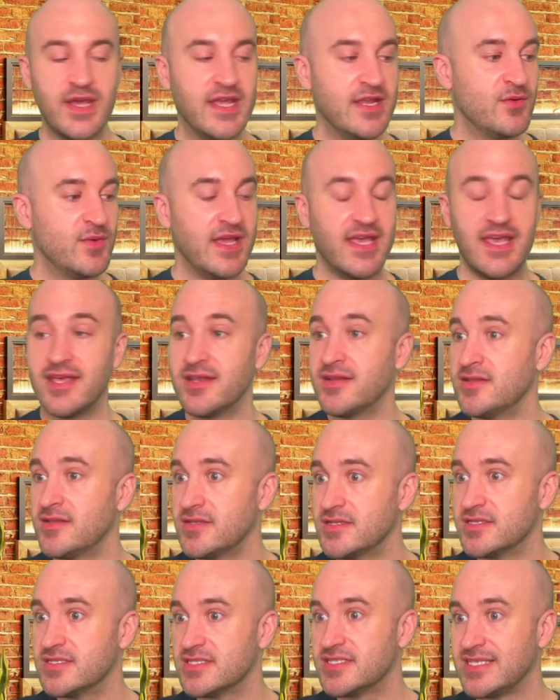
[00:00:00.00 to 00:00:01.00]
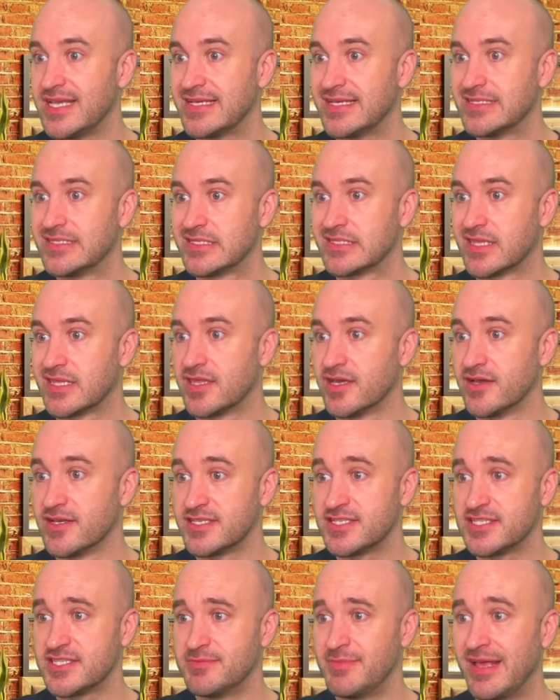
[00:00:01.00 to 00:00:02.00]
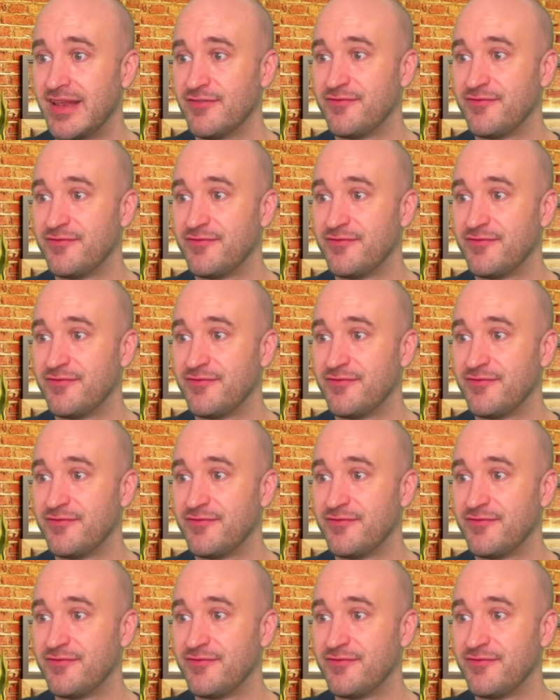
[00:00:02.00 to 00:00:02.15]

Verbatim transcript: Nguyen says, the smell